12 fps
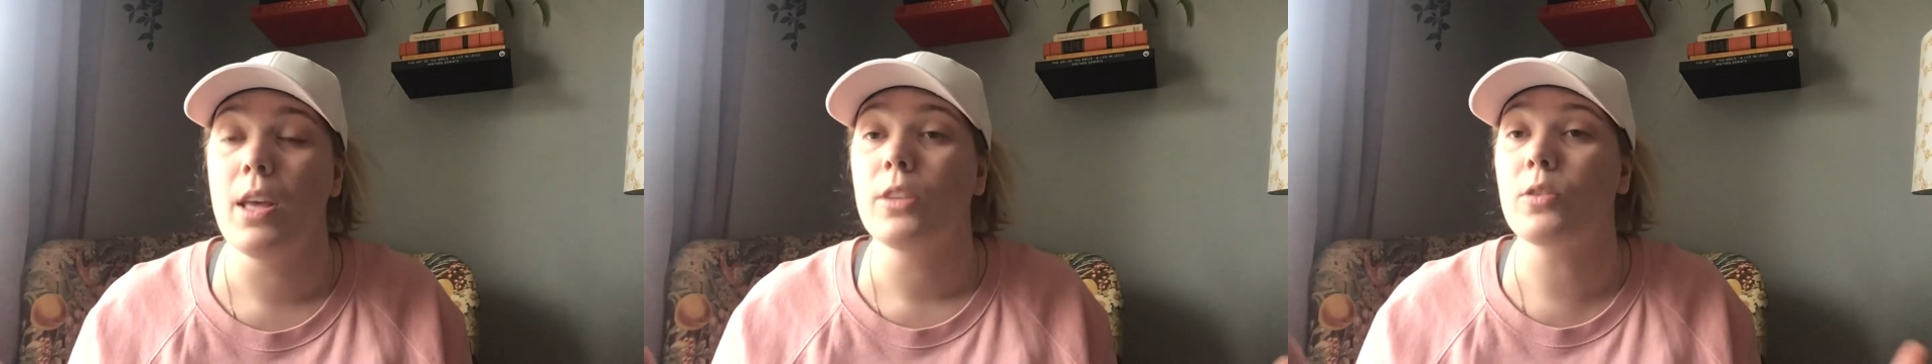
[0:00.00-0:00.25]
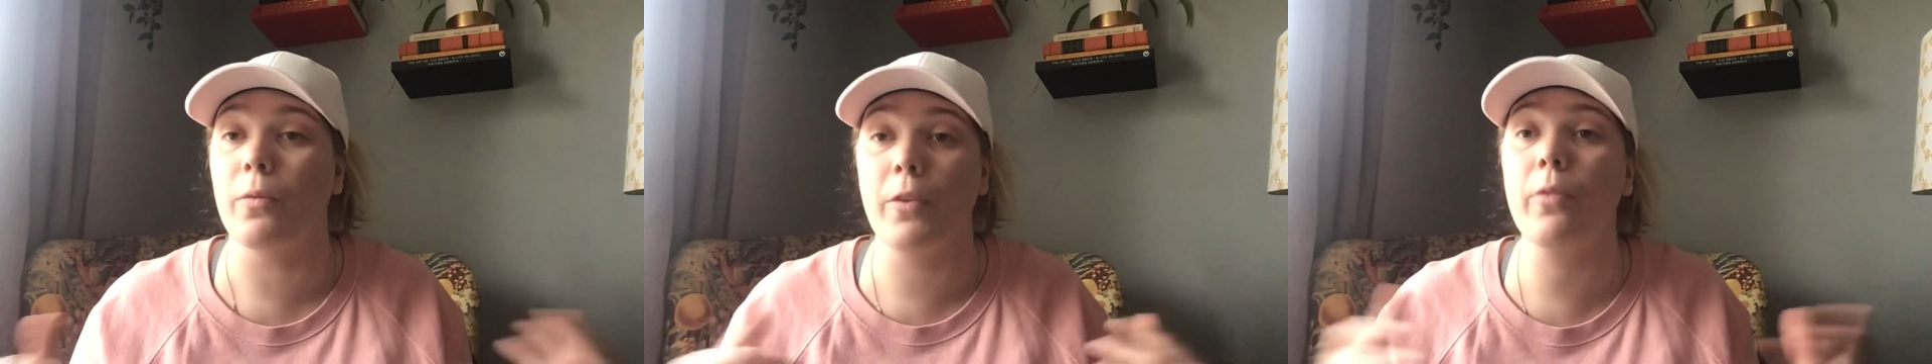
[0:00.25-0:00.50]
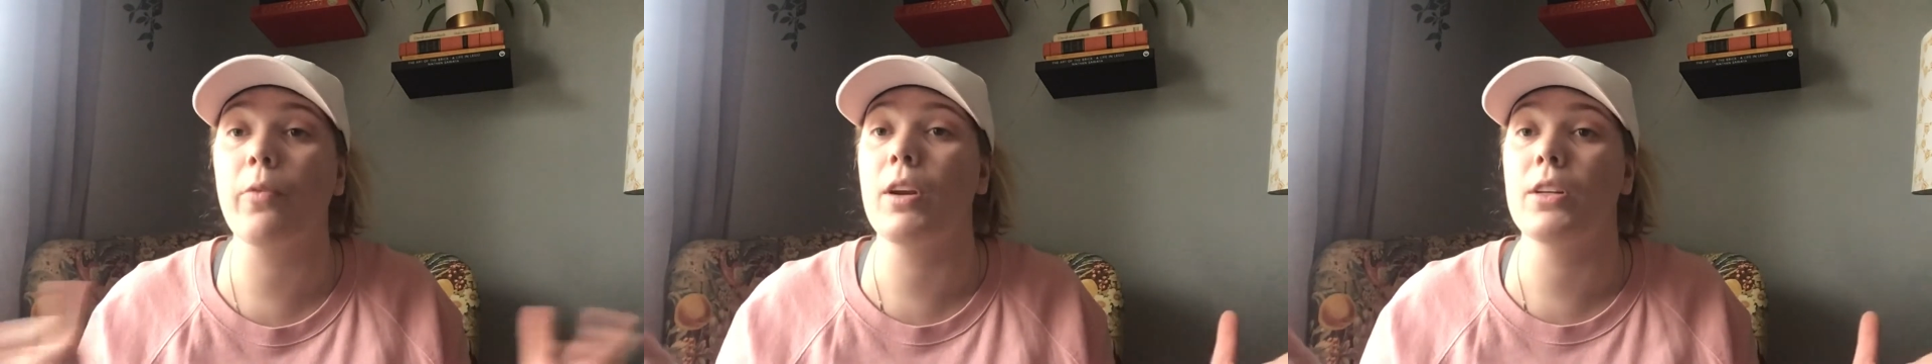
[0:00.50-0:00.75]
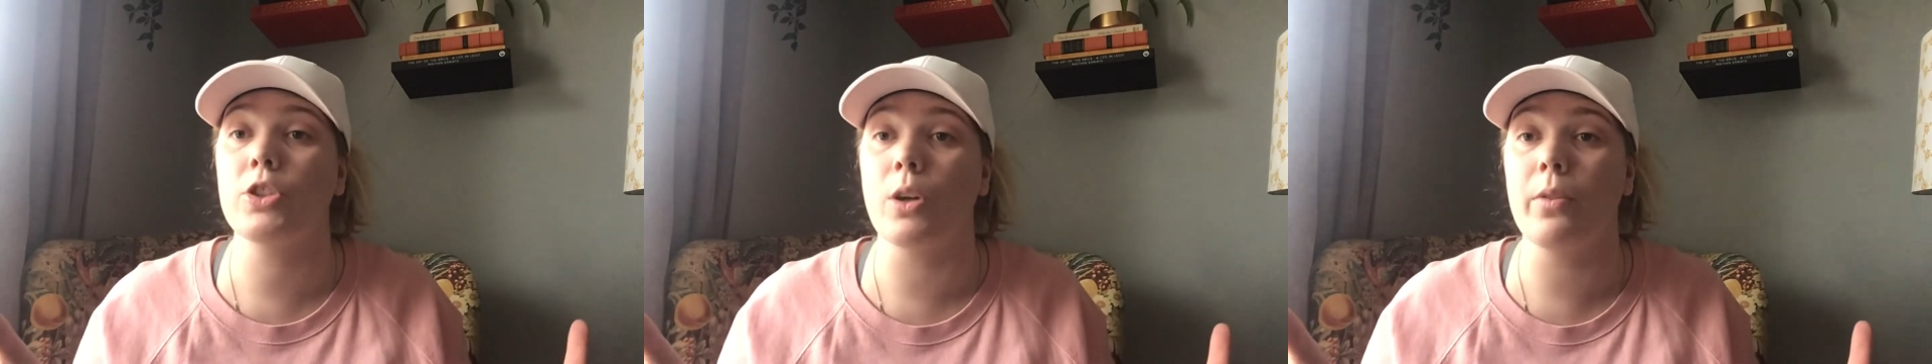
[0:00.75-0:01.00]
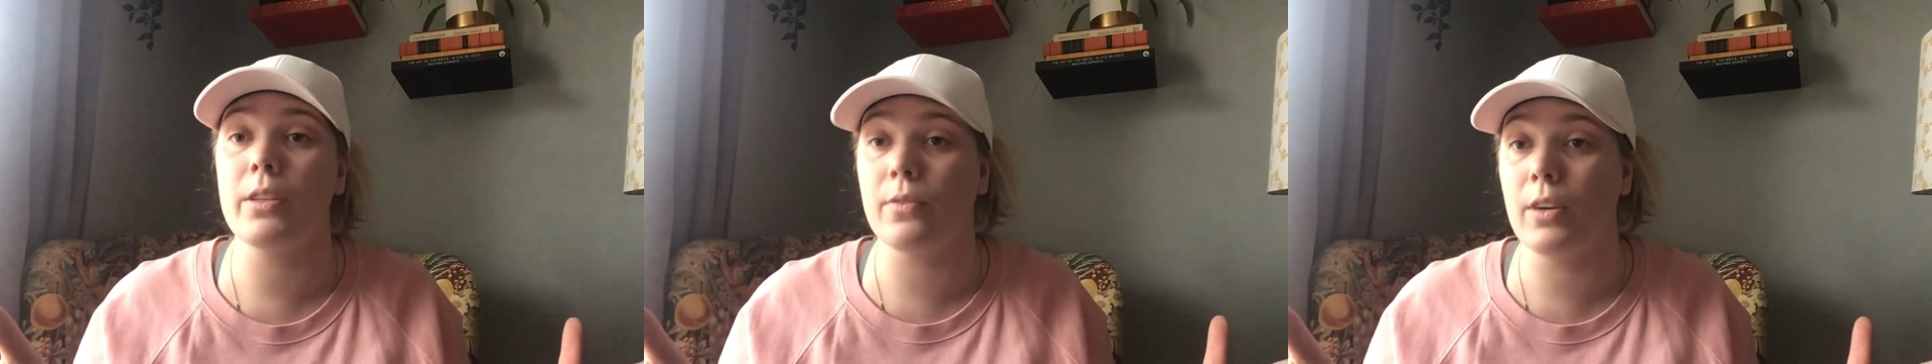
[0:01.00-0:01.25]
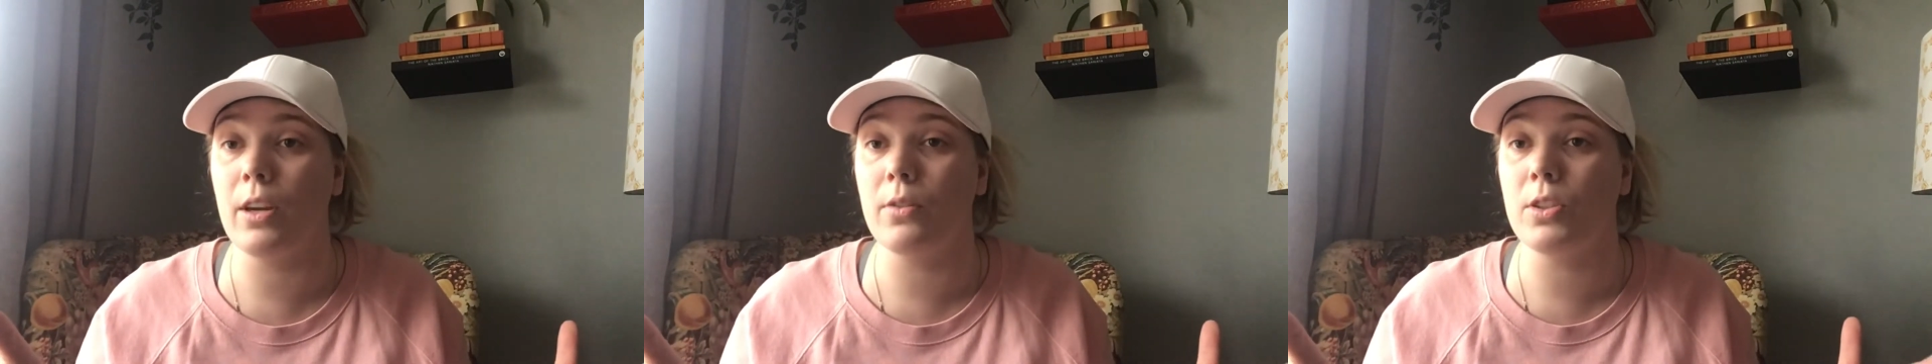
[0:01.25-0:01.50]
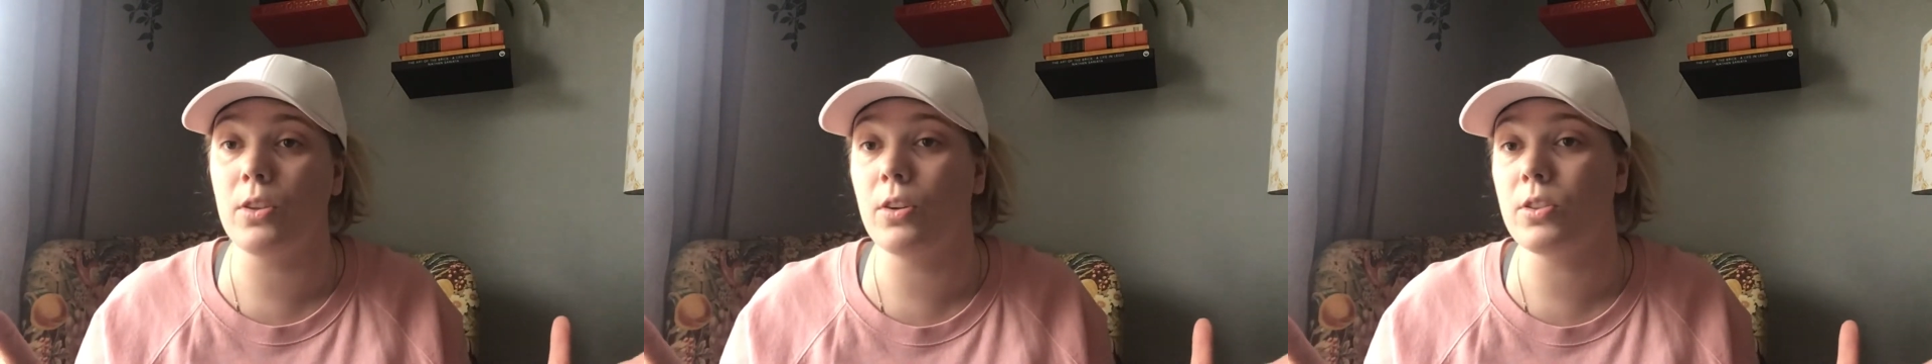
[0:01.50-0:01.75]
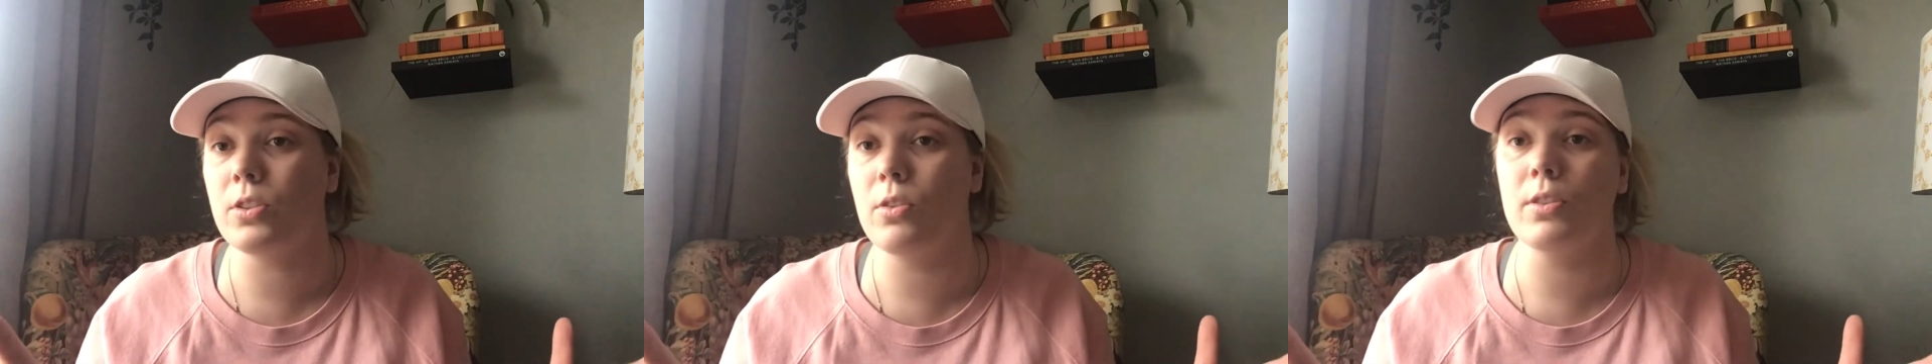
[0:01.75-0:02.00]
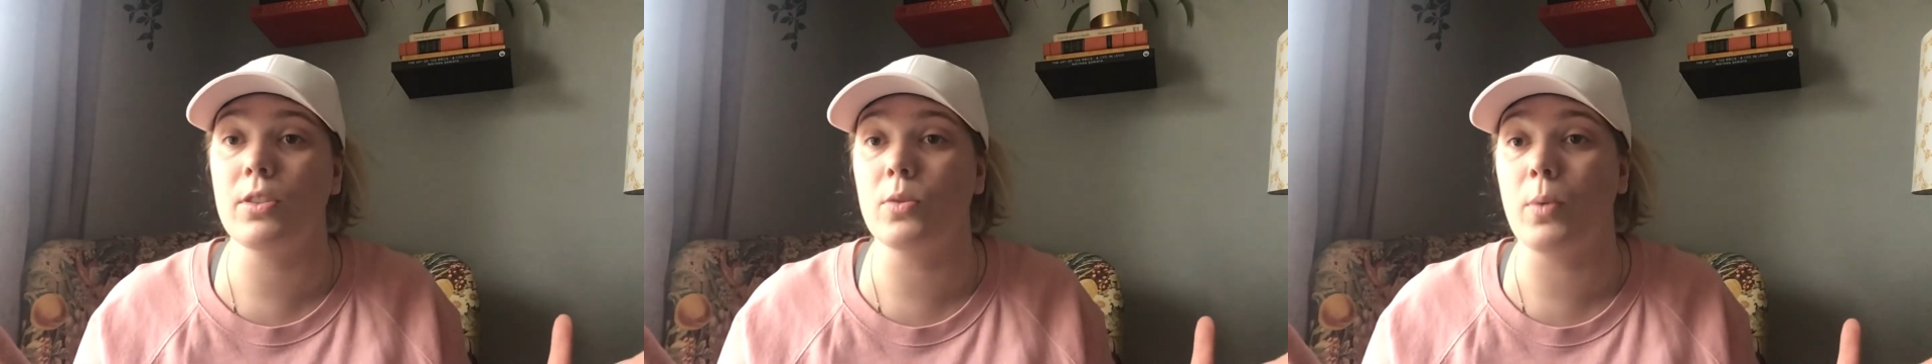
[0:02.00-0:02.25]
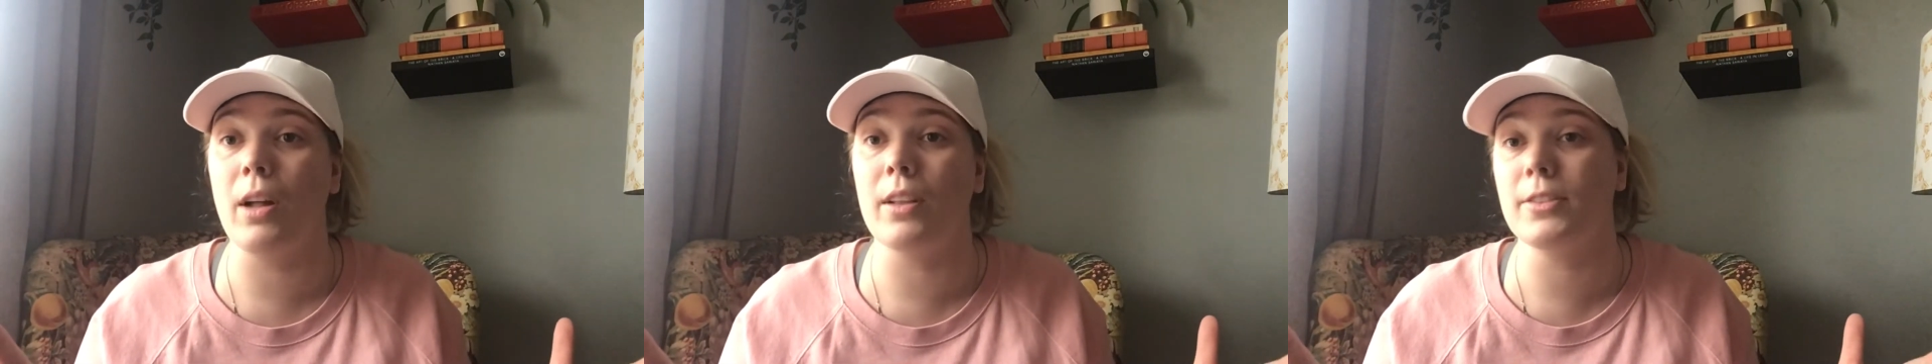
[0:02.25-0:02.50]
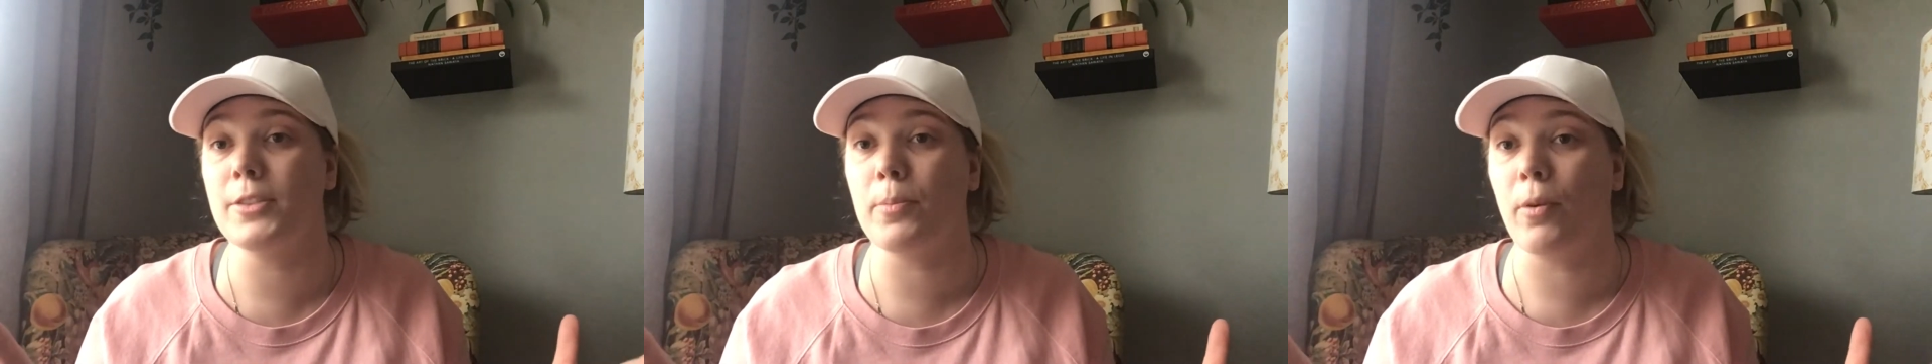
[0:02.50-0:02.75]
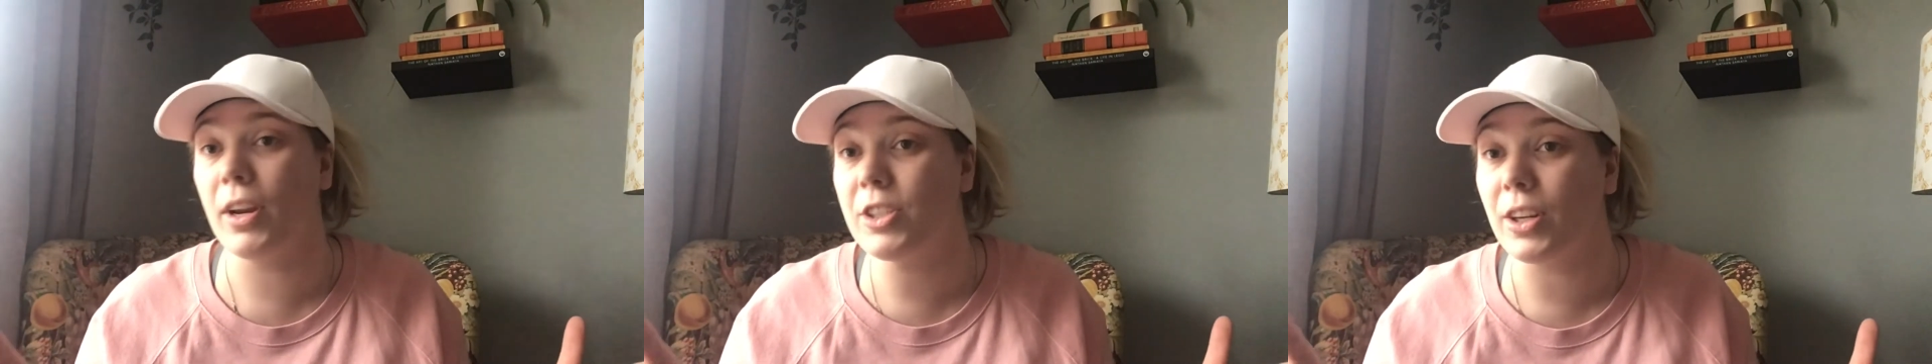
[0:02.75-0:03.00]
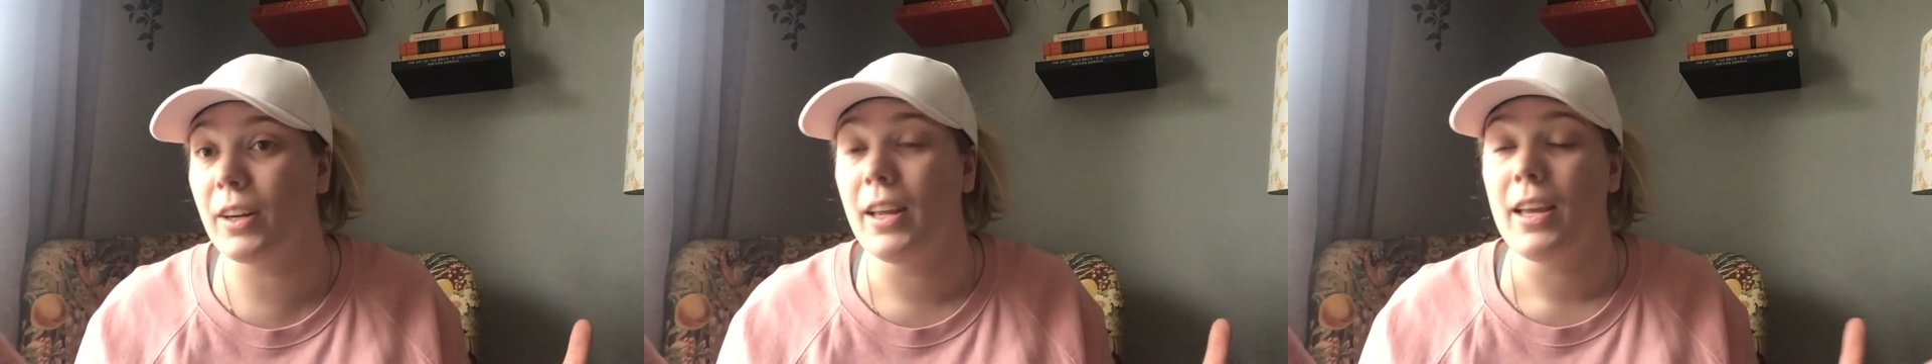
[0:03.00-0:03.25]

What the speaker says: So feel free to show this video to your students as well as inspiration